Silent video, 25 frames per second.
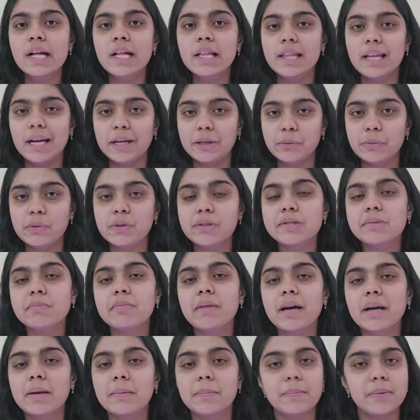That was
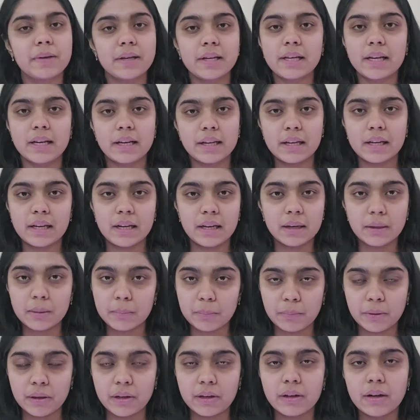my pre-dedicated
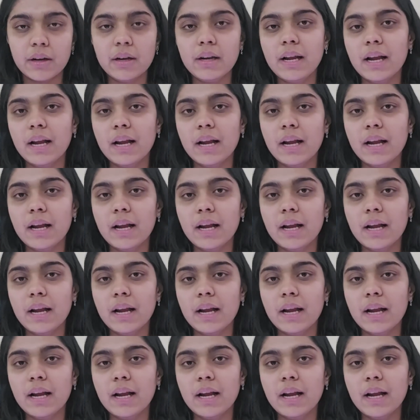period,